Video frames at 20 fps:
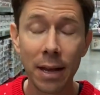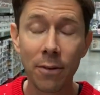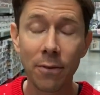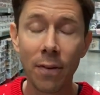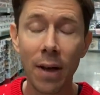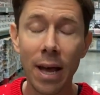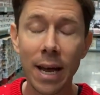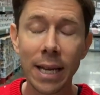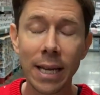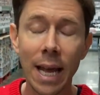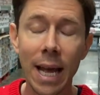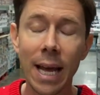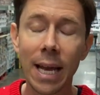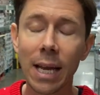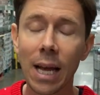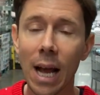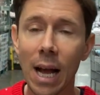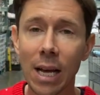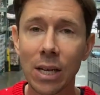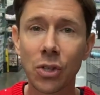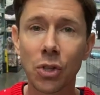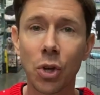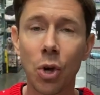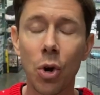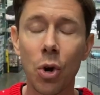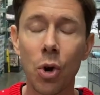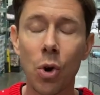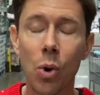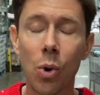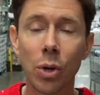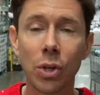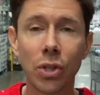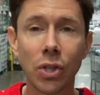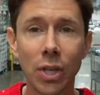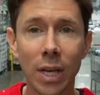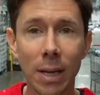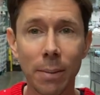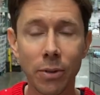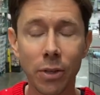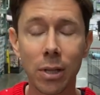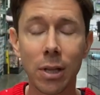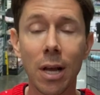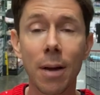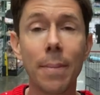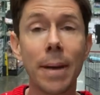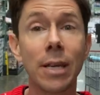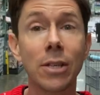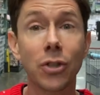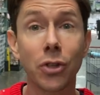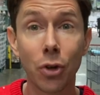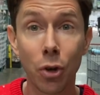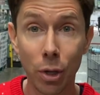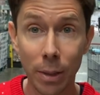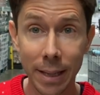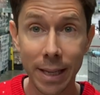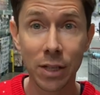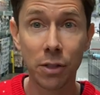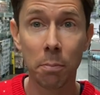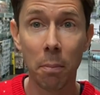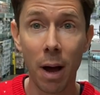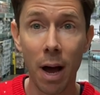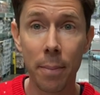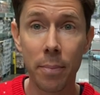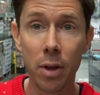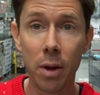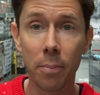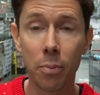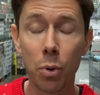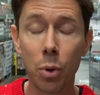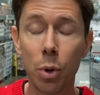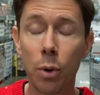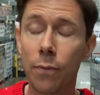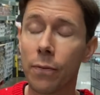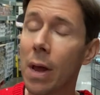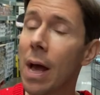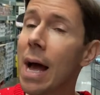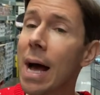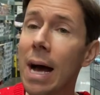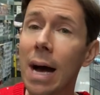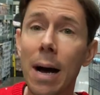gonna find at Costco or Sam's Club, and it certainly is Bobby approved.